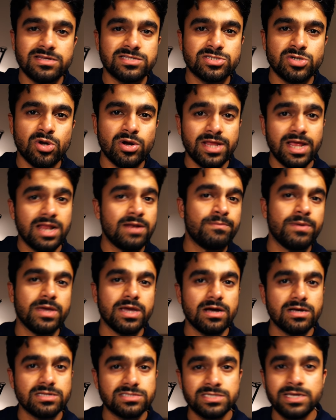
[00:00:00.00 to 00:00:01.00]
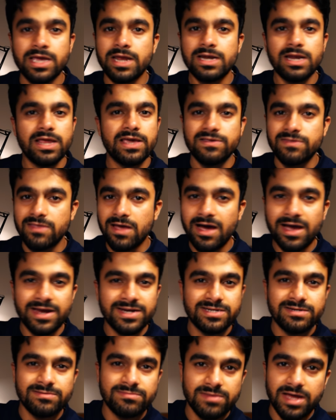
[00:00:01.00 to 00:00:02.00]
is not helping us get like the
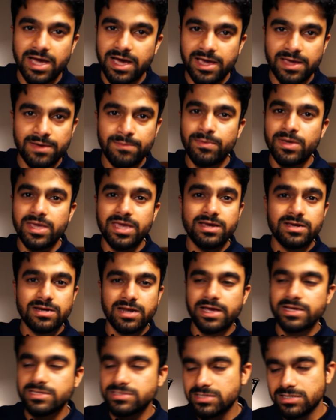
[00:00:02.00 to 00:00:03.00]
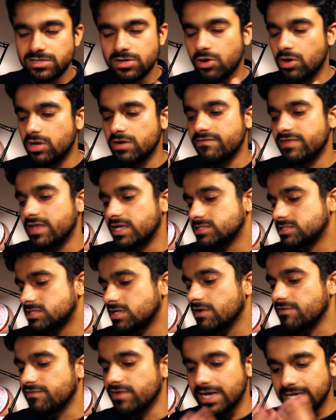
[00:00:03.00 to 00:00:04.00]
high paying clients and all of that
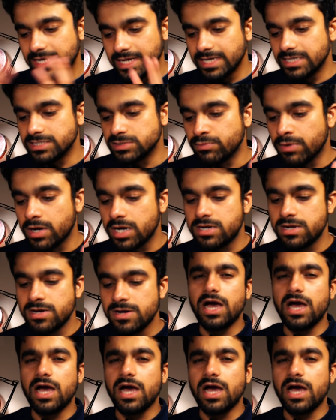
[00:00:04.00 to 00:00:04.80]
stuff. It is, but